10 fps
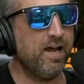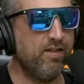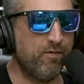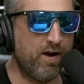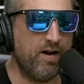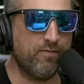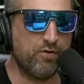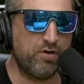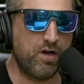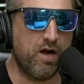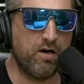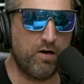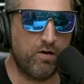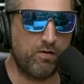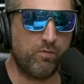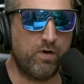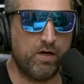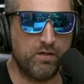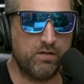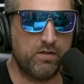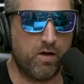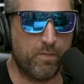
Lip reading: And then right after Chicago was the